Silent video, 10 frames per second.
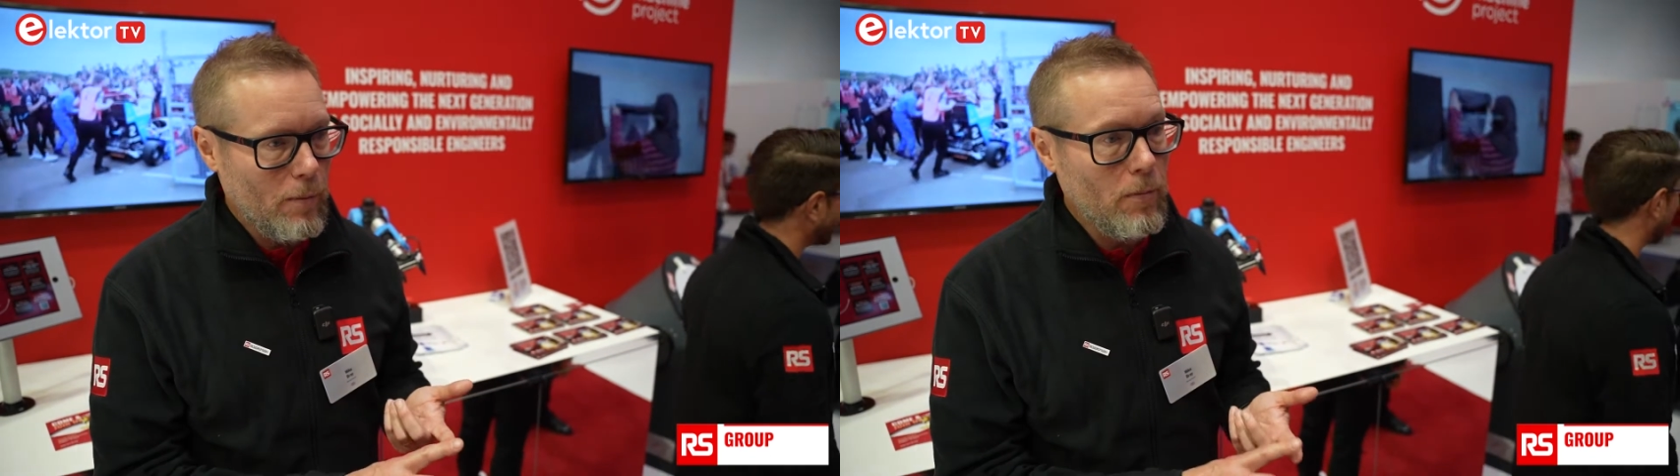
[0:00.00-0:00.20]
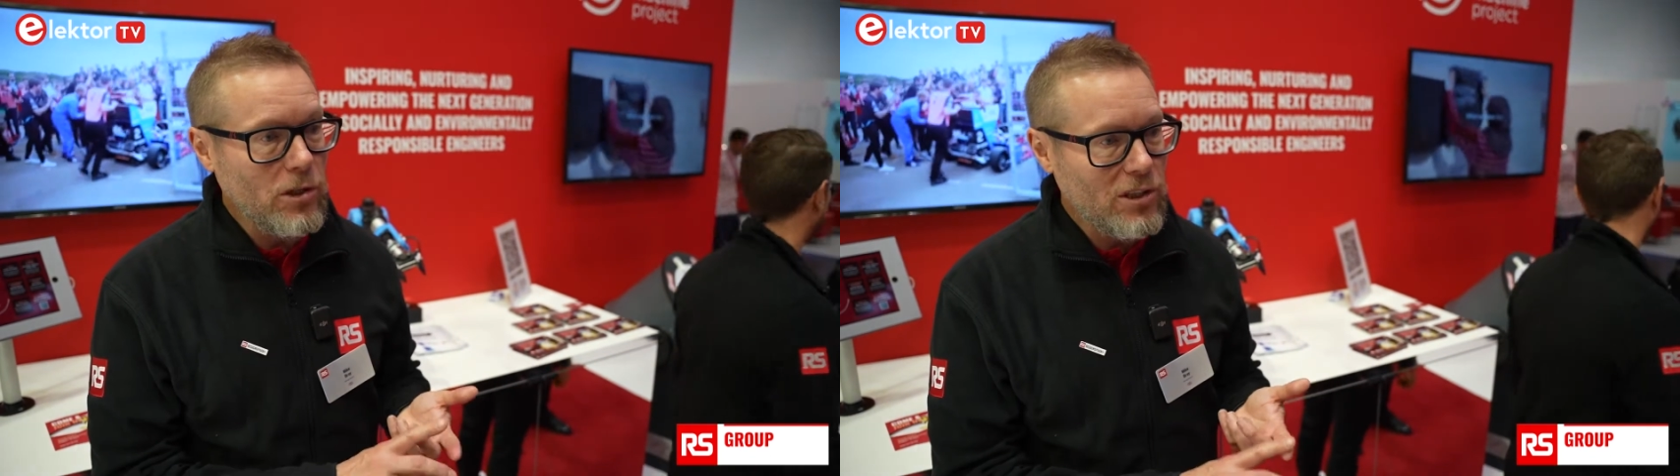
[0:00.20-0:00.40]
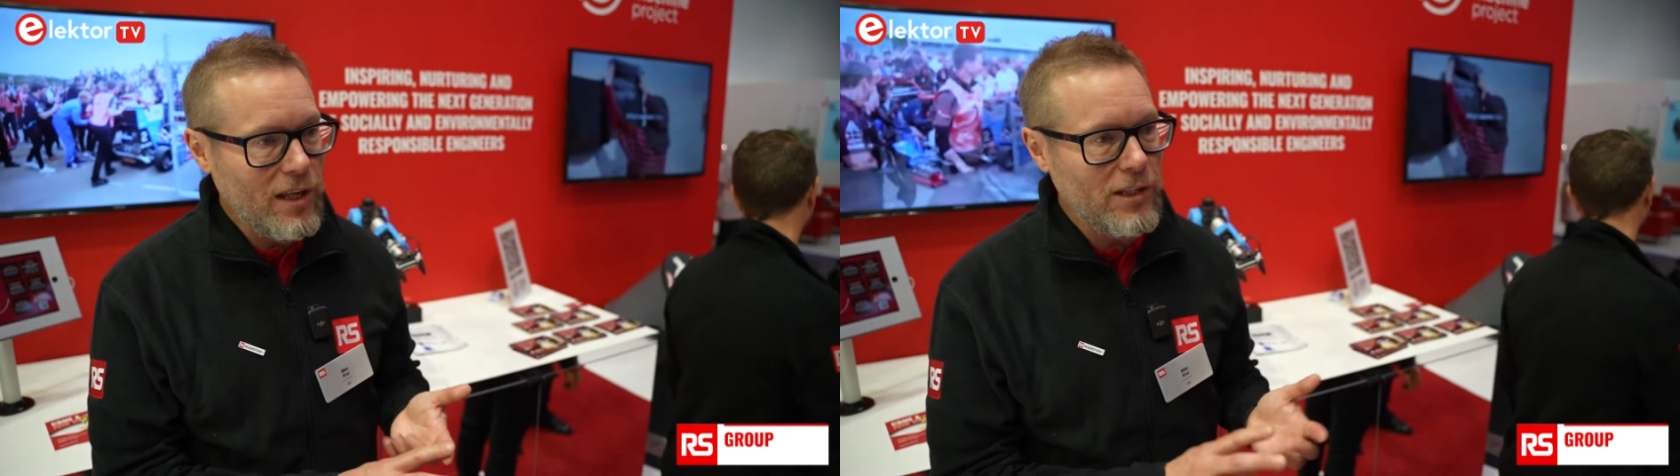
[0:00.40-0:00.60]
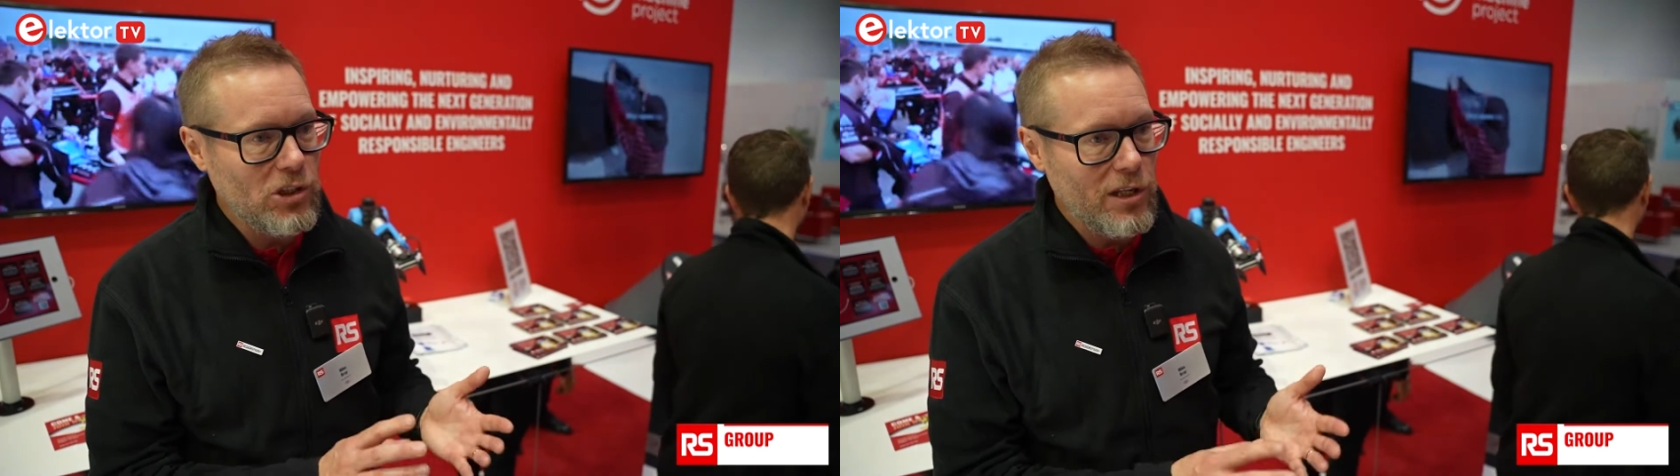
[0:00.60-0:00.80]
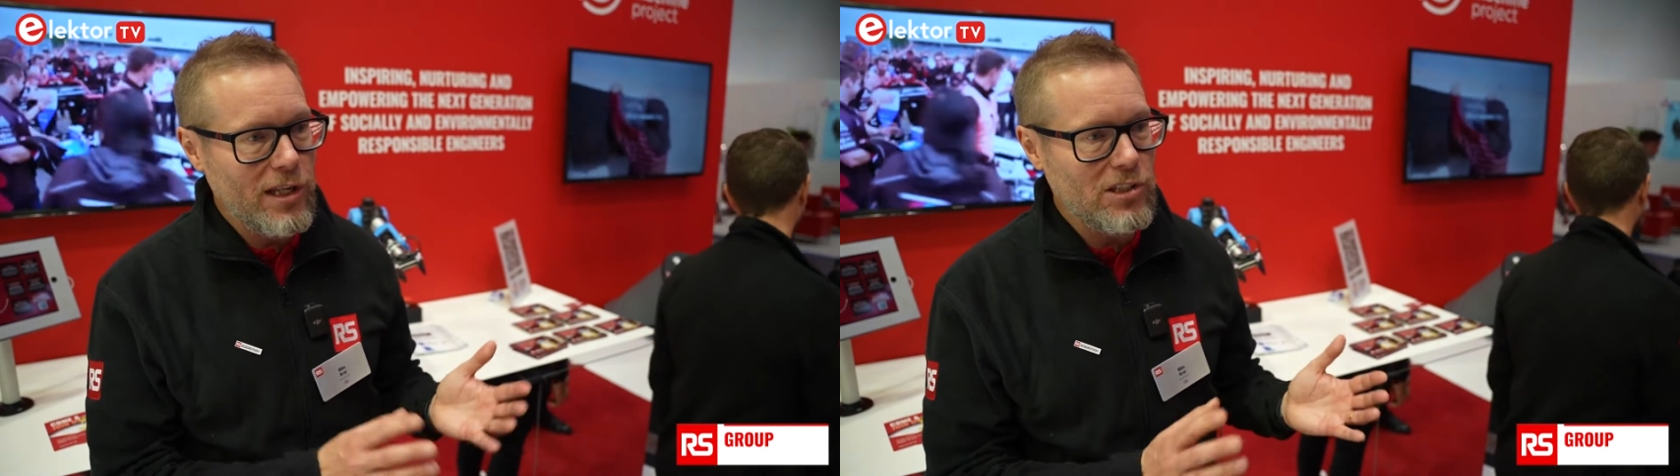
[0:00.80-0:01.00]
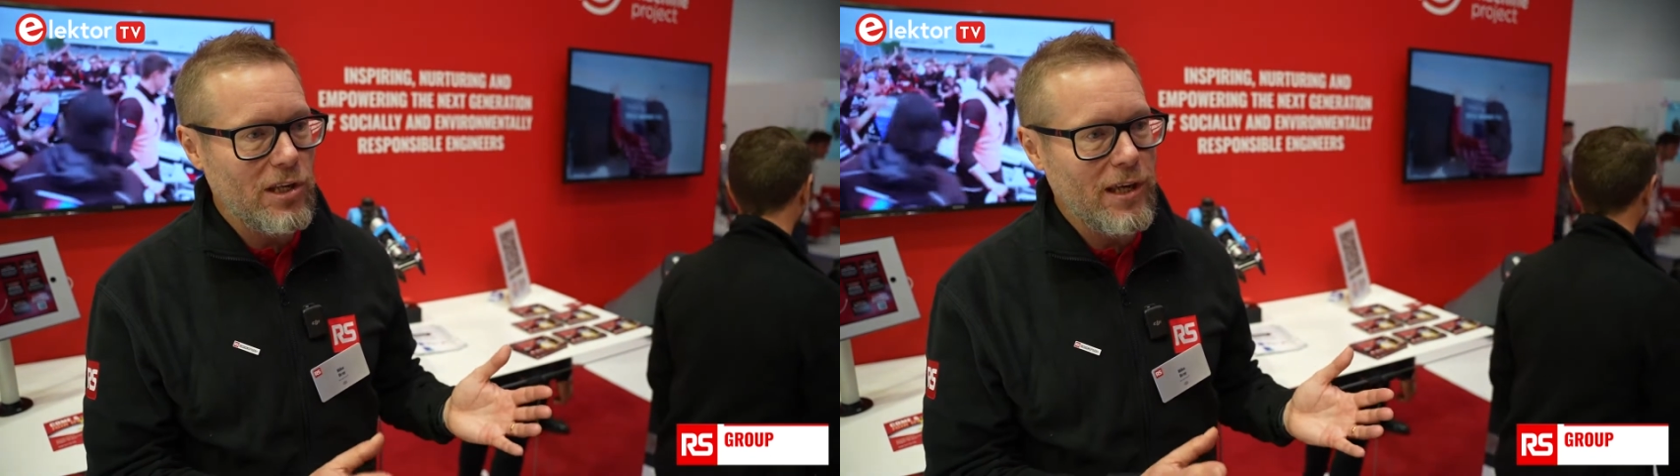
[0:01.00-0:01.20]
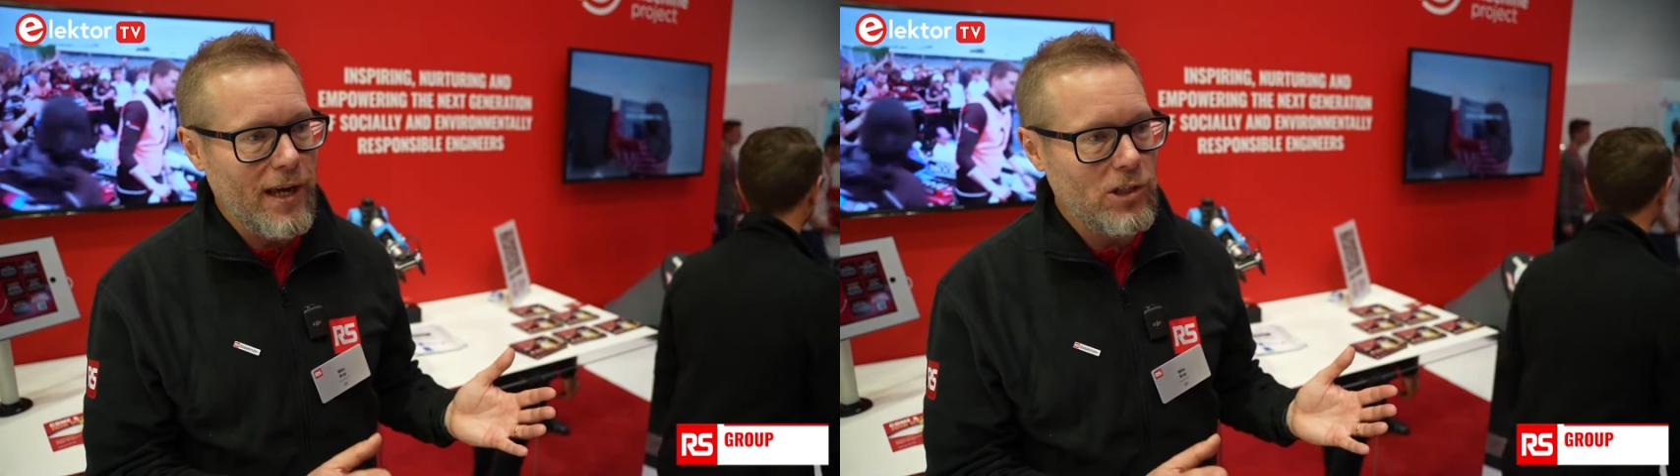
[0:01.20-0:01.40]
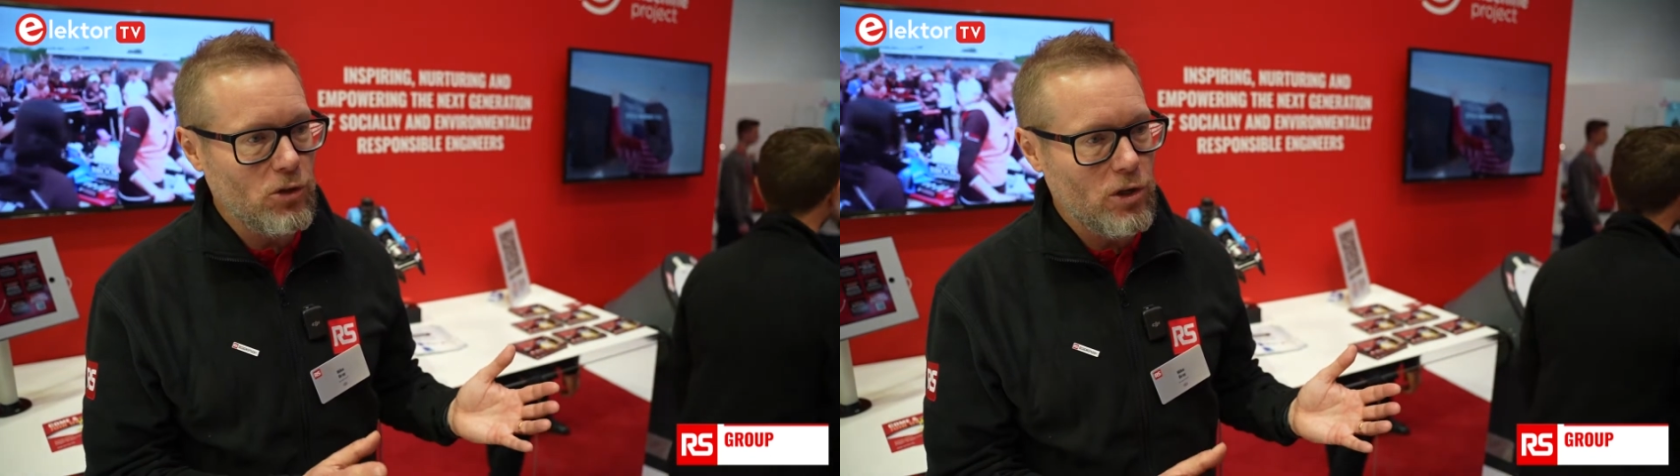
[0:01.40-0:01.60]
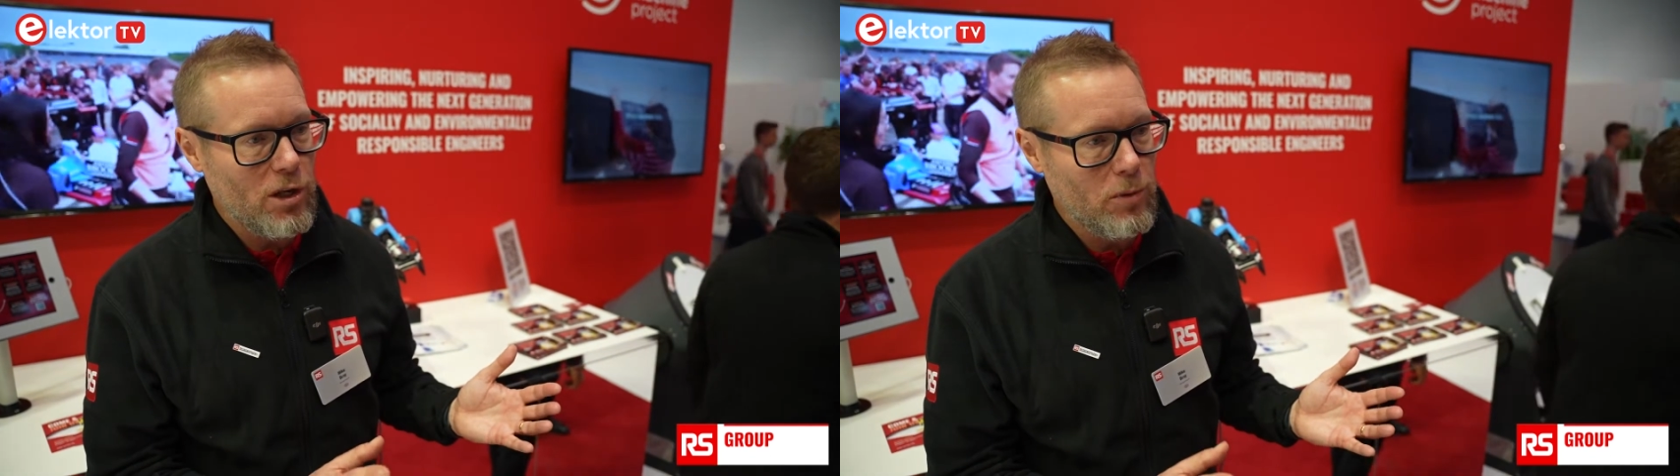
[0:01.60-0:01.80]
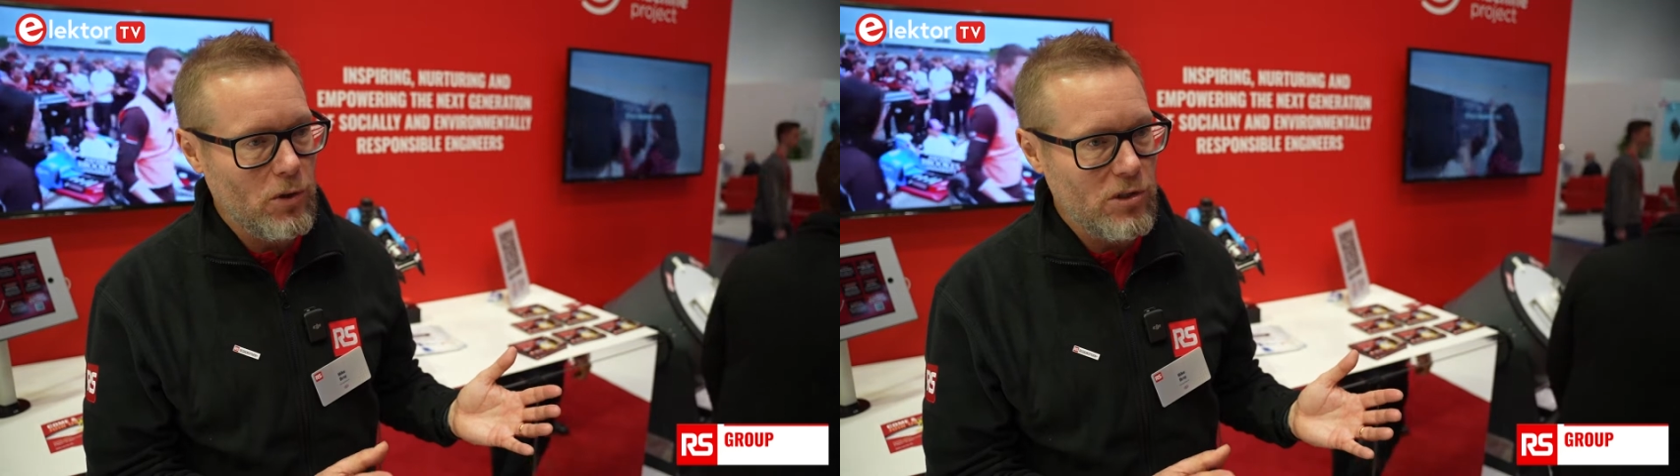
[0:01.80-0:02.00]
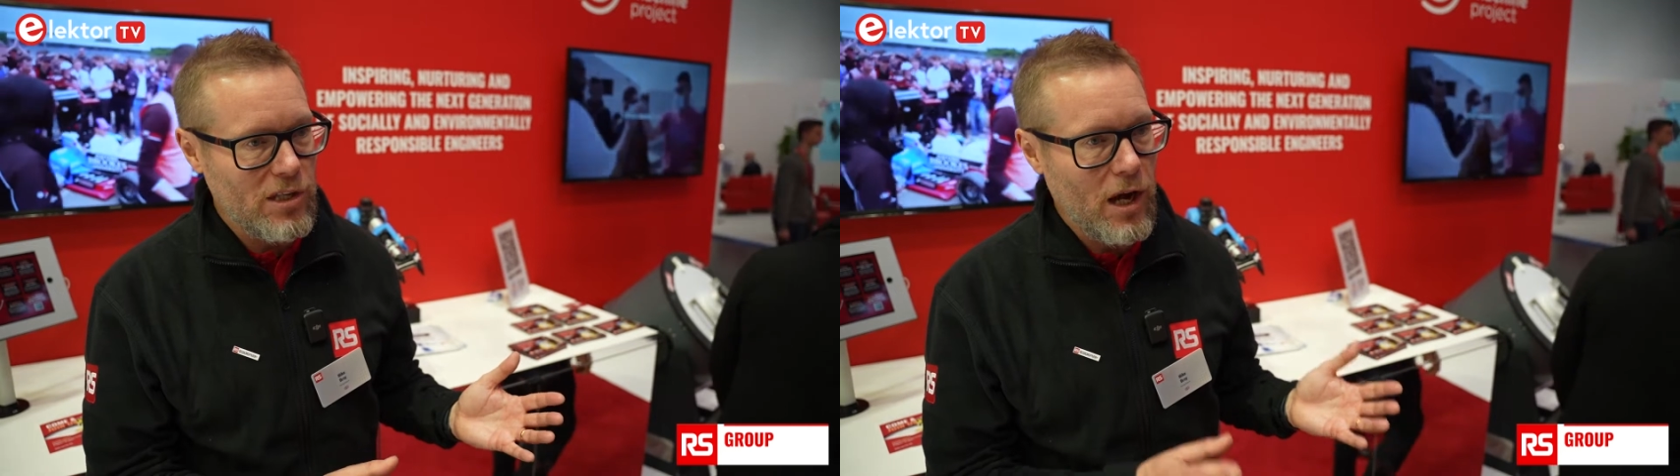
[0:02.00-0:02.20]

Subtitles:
Most of the engineers that engage on the community